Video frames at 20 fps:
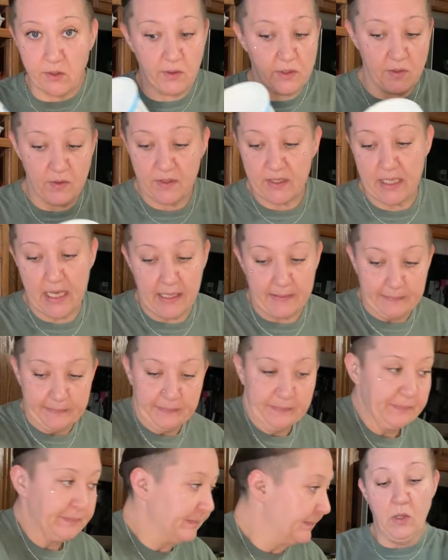don't use that.
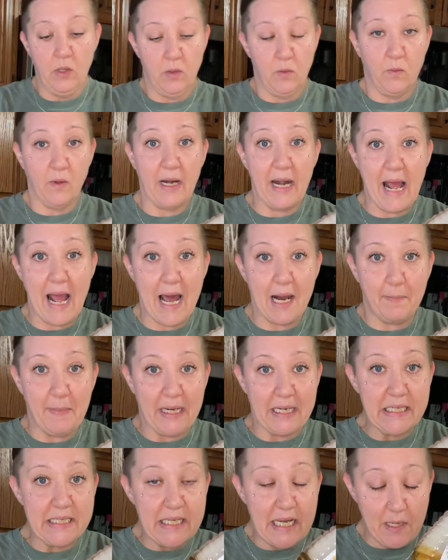We're gonna add
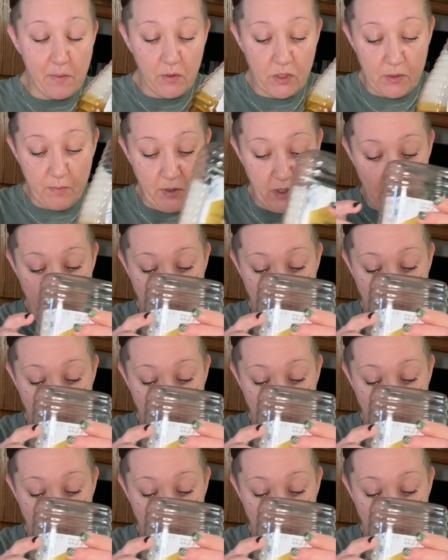about 1 tablespoon